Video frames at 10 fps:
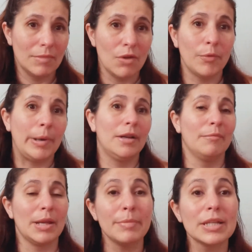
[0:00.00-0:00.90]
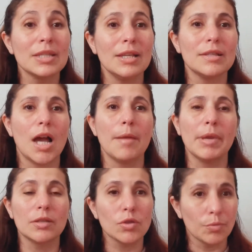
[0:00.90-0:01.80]
the other part of my business. I
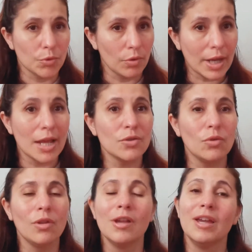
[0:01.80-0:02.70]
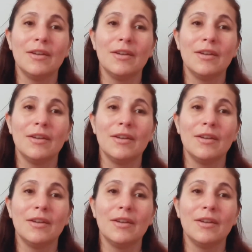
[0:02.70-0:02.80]
make sculptural candle.